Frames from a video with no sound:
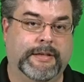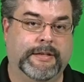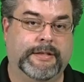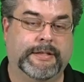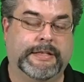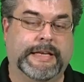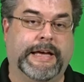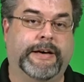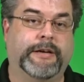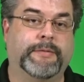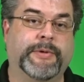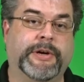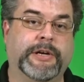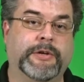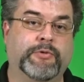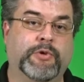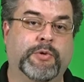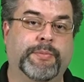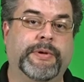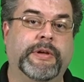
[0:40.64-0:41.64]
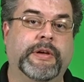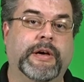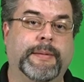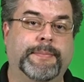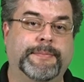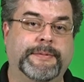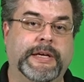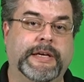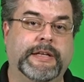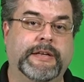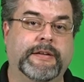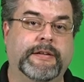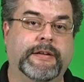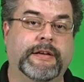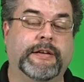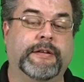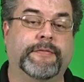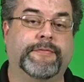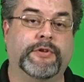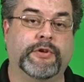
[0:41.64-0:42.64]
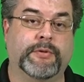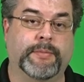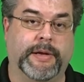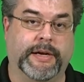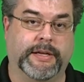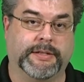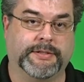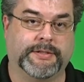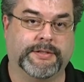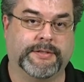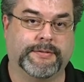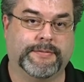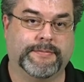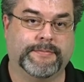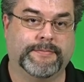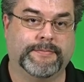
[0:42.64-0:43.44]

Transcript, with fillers: The calibrator will be updated in a few minutes.